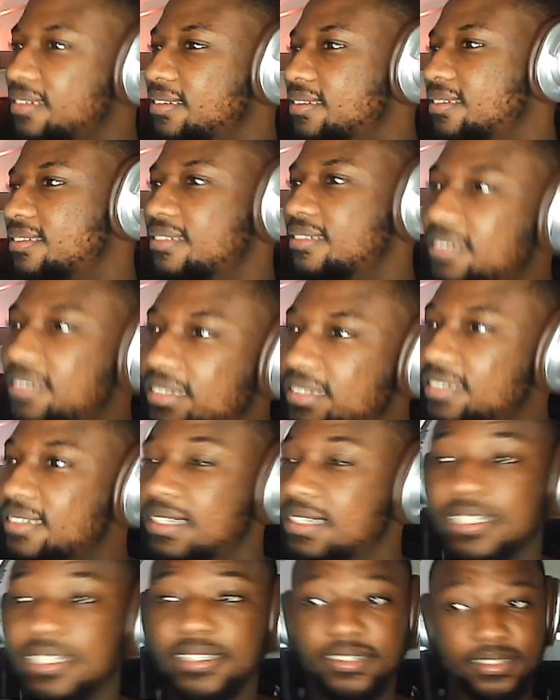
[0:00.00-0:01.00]
All we gotta
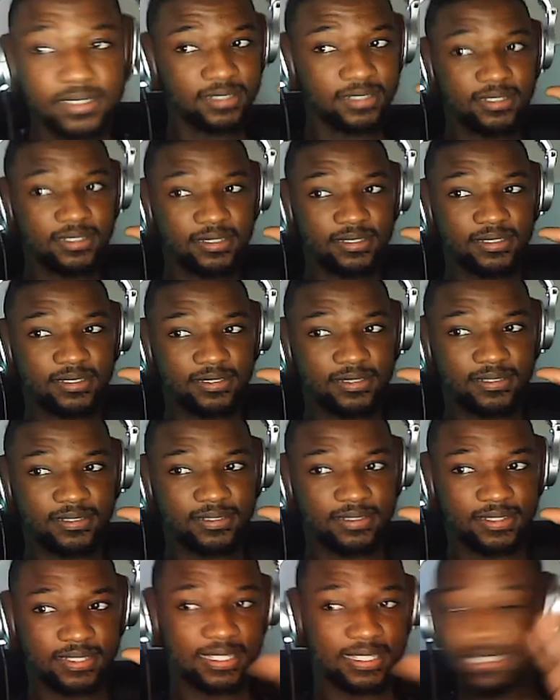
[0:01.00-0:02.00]
do is stop,
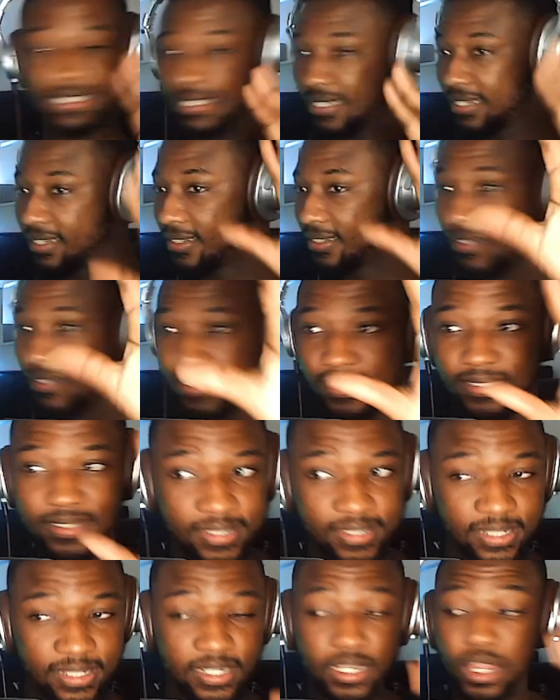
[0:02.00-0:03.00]
let the top
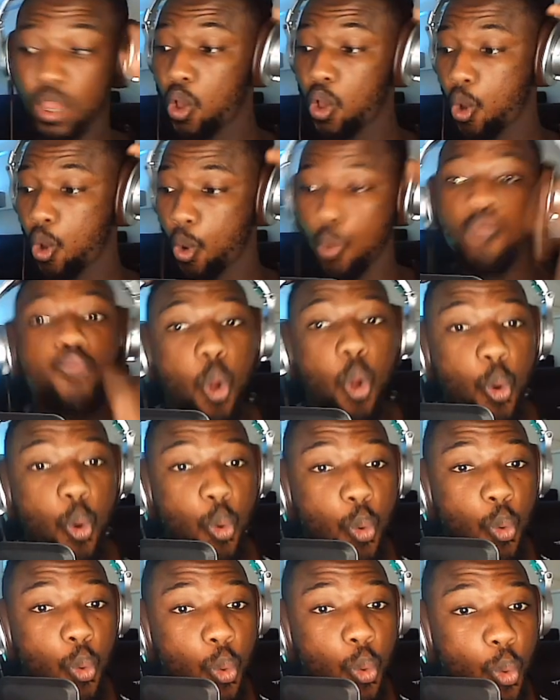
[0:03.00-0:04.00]
drop and
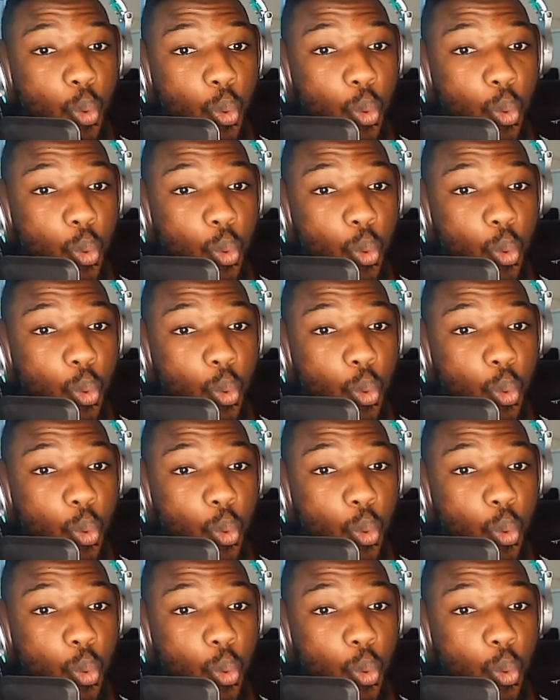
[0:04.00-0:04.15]
roll.